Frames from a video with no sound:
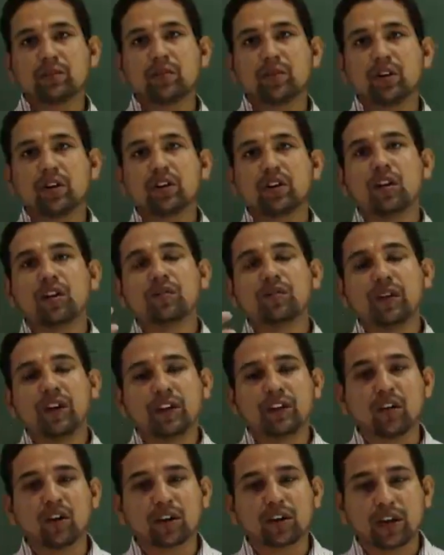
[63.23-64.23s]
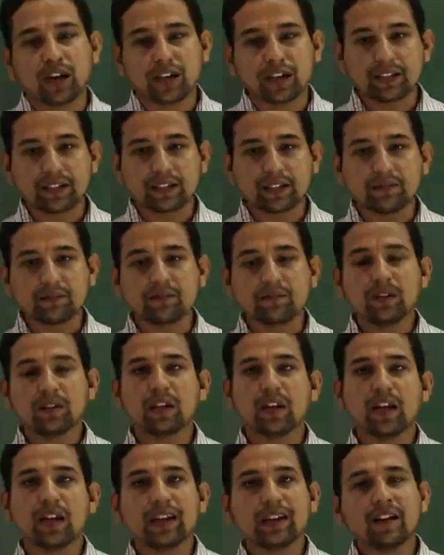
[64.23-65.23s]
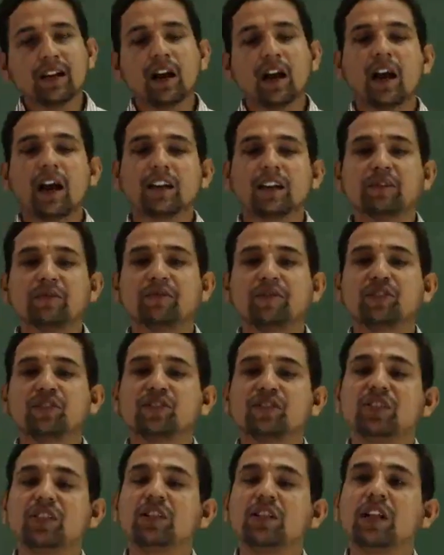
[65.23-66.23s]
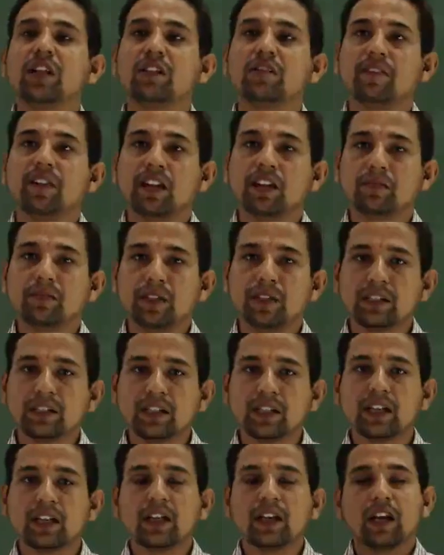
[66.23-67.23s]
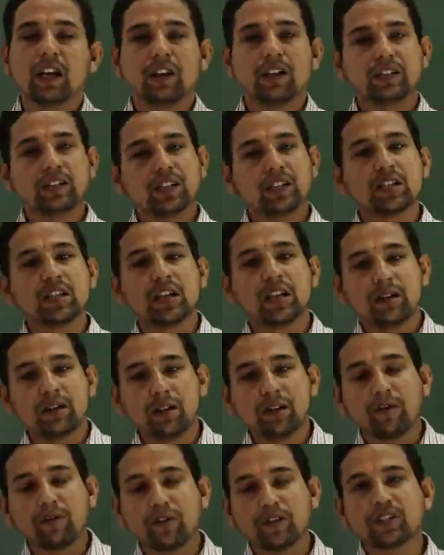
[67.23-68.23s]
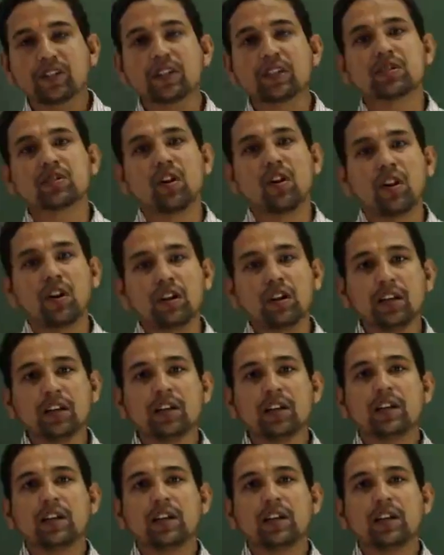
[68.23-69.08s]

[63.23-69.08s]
the body of an organism in an artificial environment, which is called